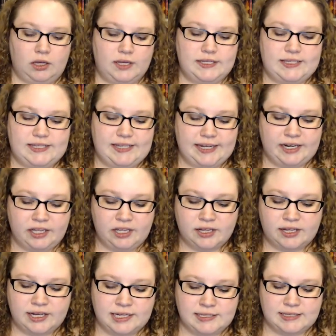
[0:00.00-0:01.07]
Santa
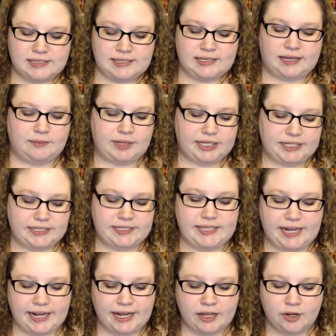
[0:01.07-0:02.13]
Claus is Coming to
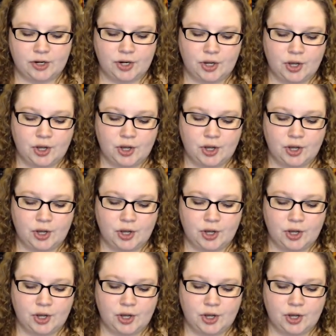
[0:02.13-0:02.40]
Town.